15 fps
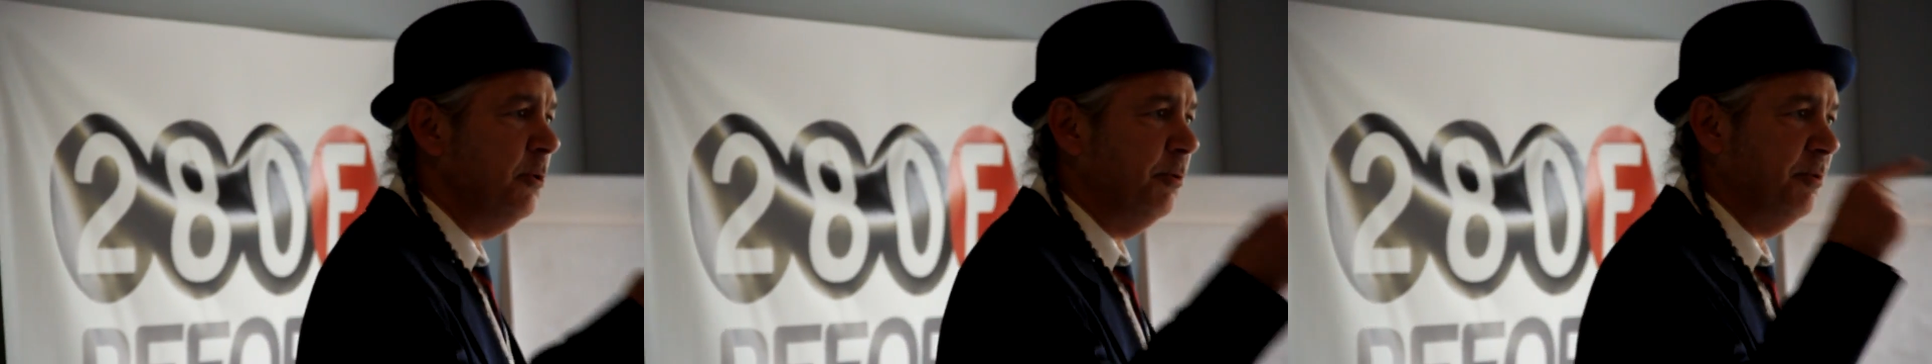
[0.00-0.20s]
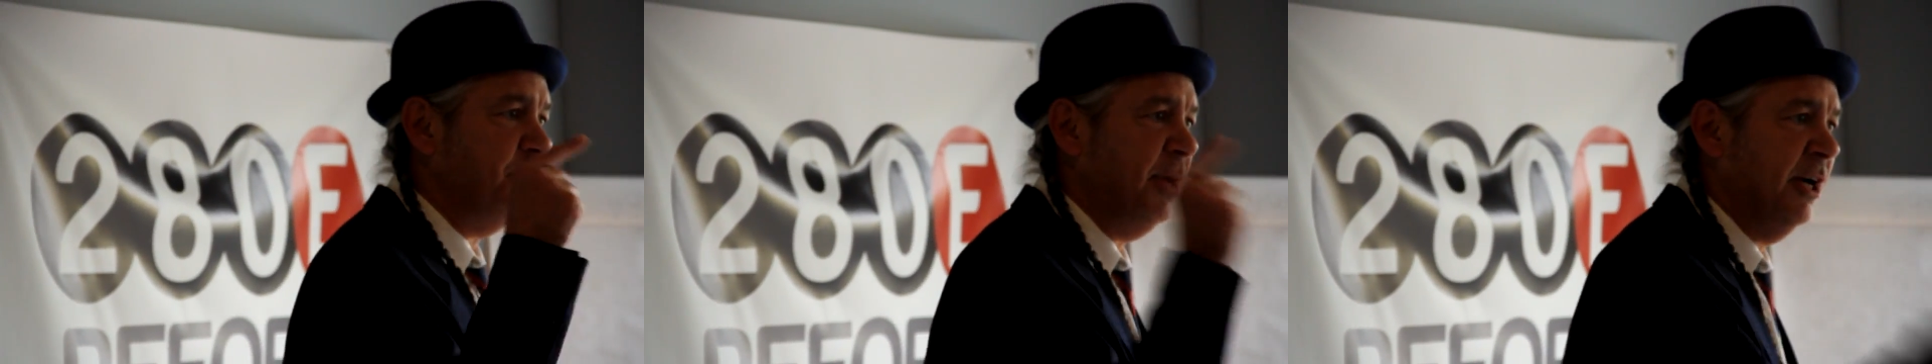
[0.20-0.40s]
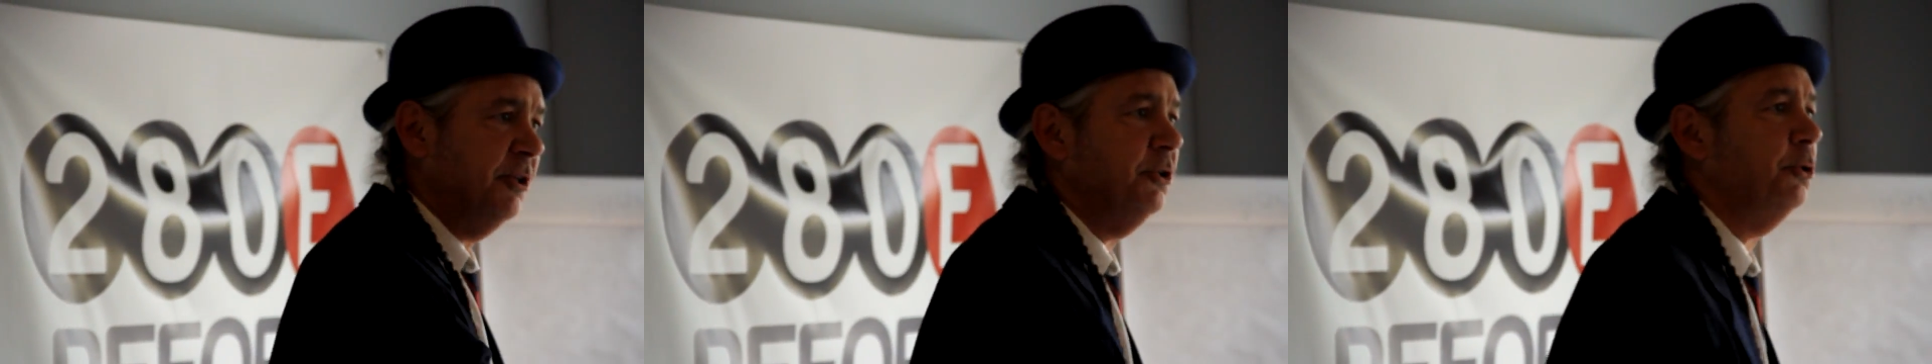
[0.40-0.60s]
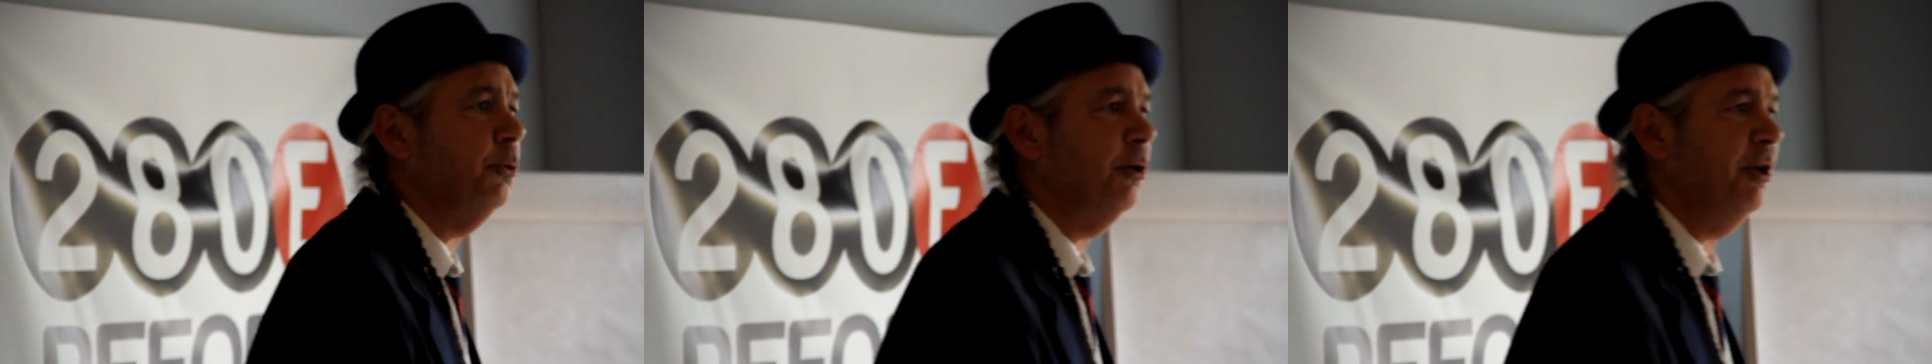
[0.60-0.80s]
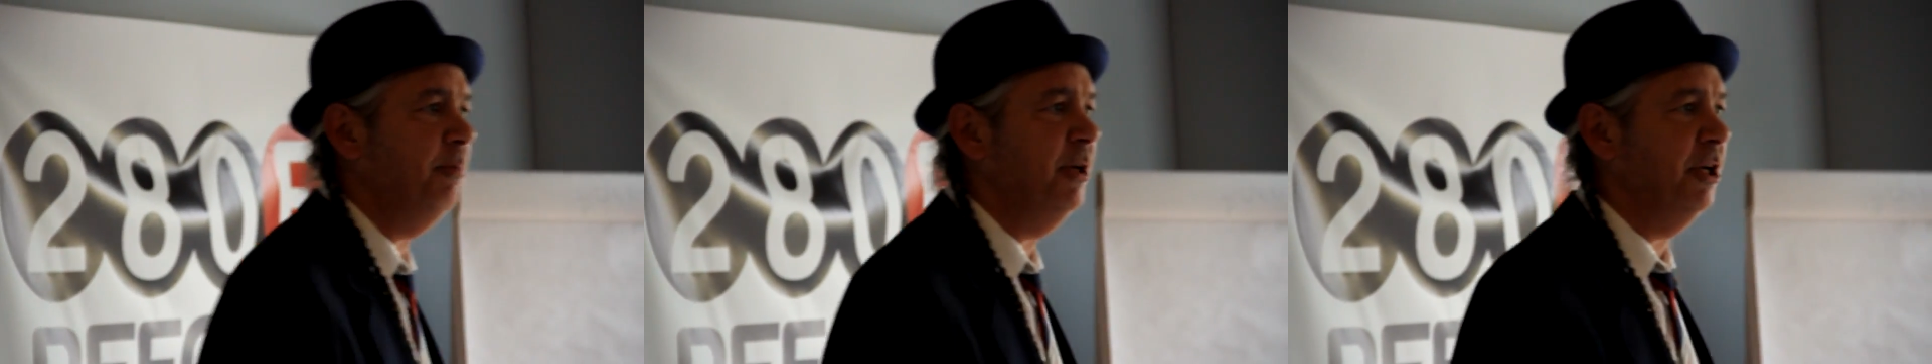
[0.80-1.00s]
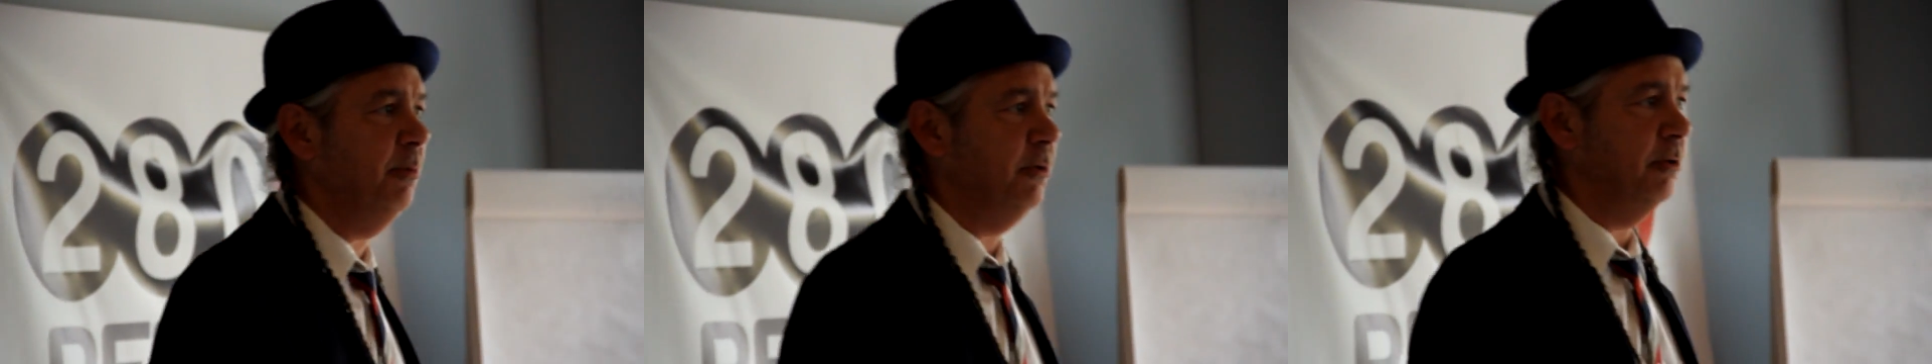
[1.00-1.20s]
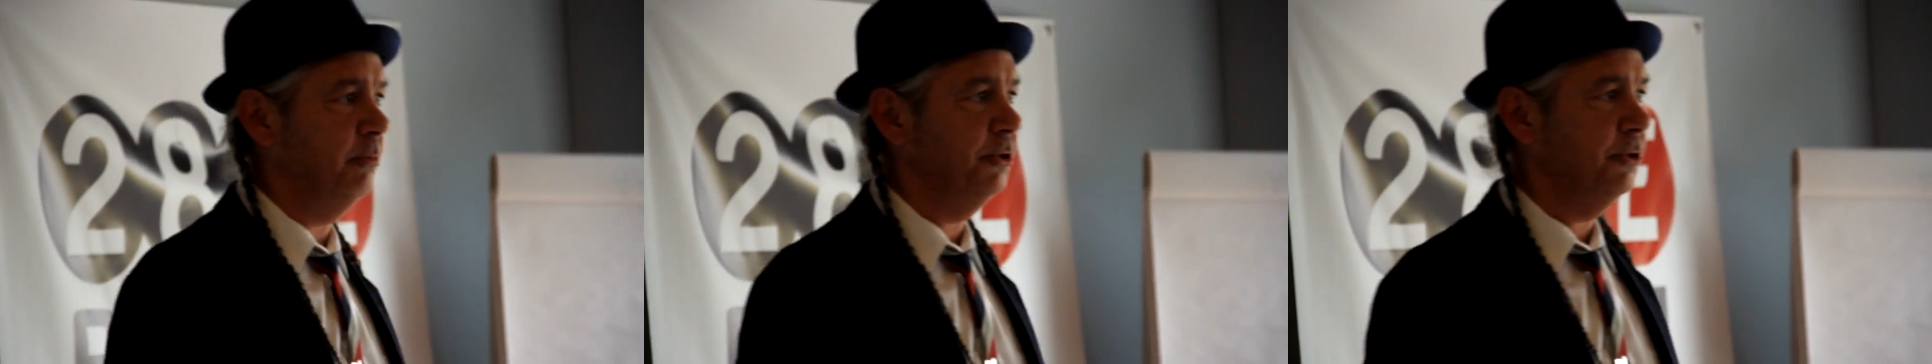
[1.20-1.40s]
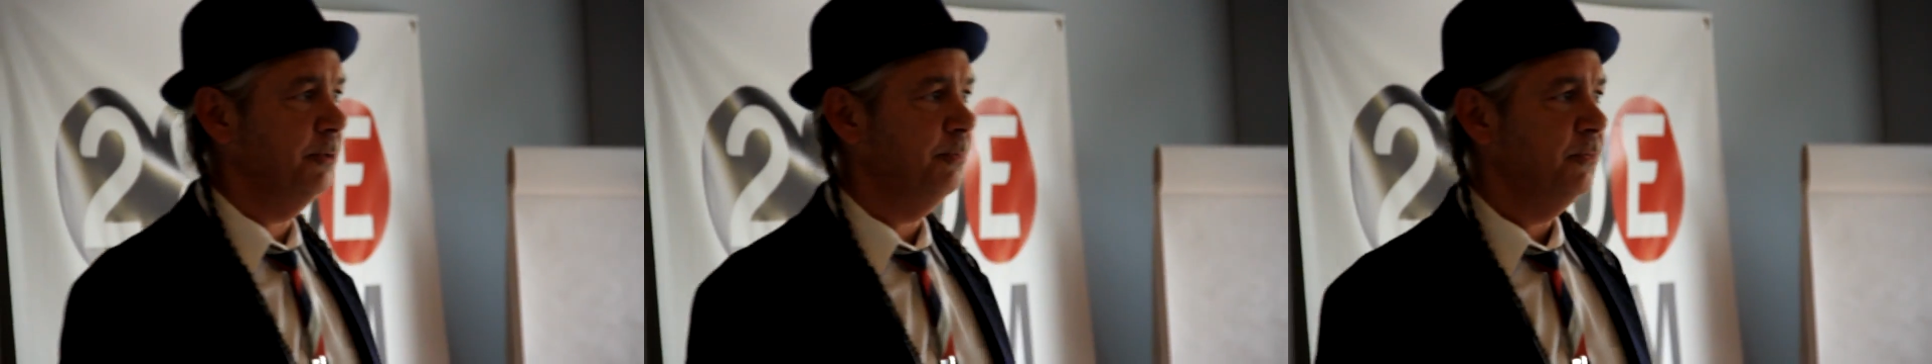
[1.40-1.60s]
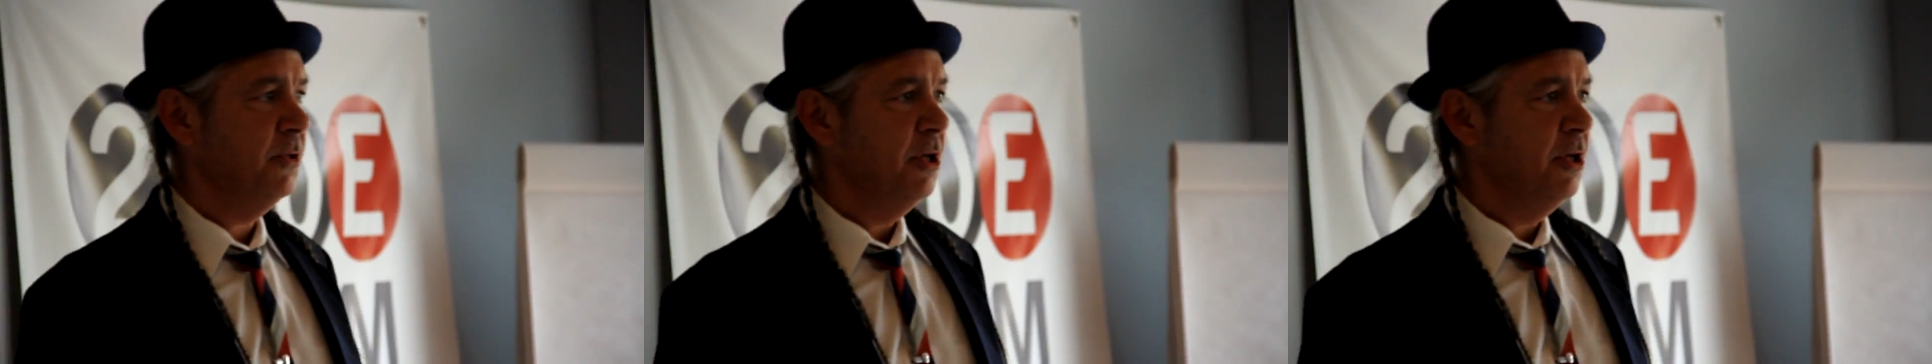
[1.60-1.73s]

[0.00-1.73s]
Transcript: with mandatory minimums.